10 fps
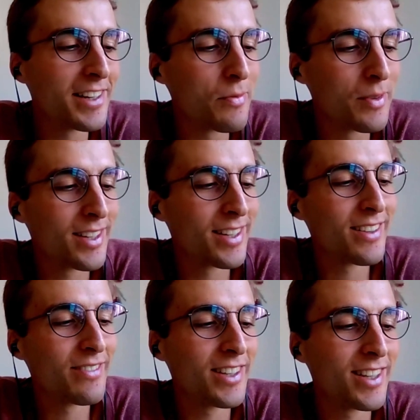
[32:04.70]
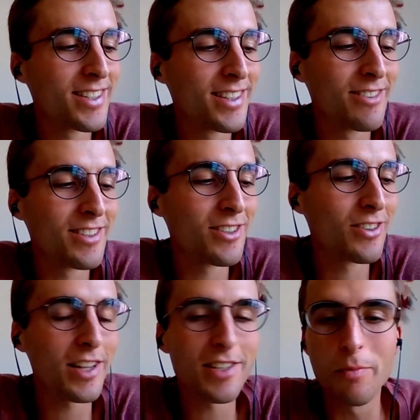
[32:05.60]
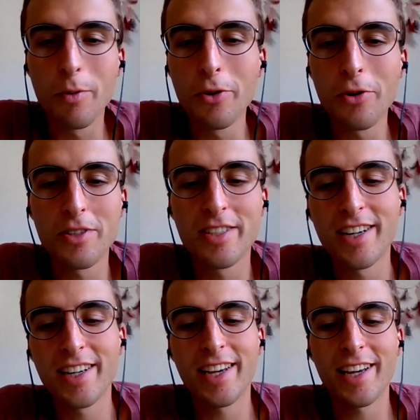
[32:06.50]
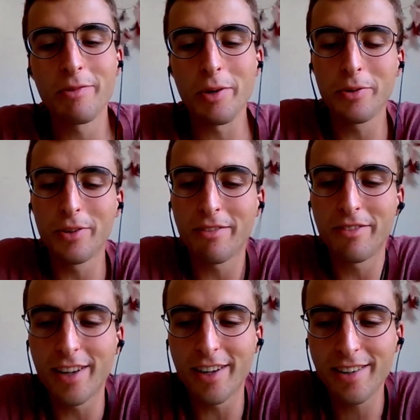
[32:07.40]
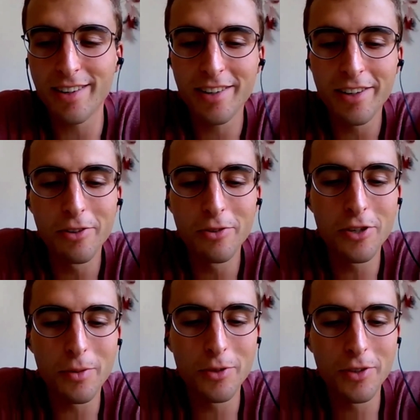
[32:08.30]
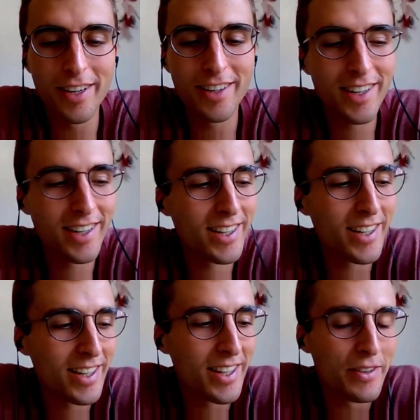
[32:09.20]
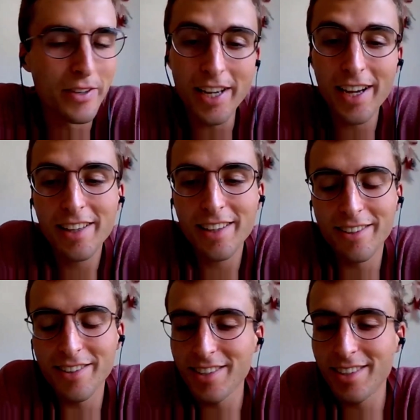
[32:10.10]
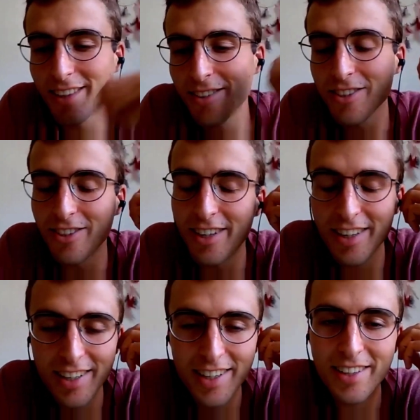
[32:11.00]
it a bit, because it was so nice, and Bruno was there again. We could have done a good job together. But yeah, it was great.